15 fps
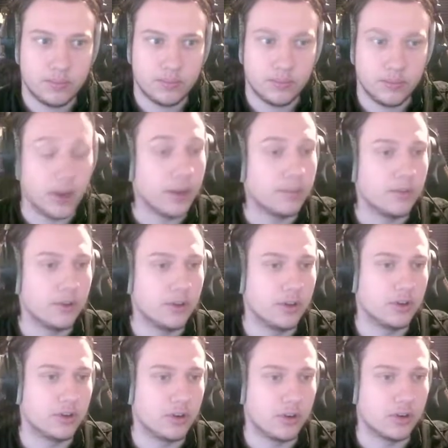yeah. So this
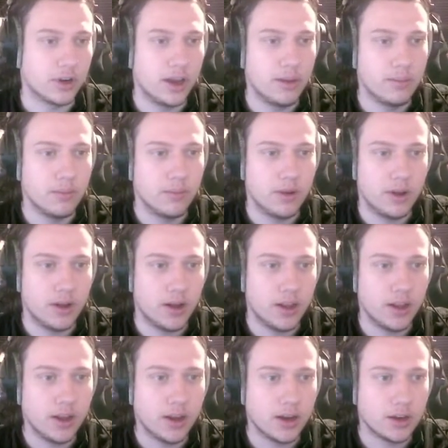is our game. I
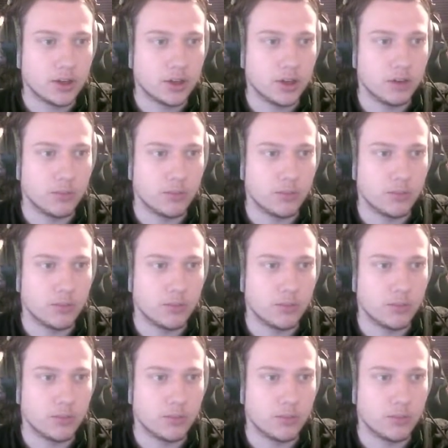think I could actually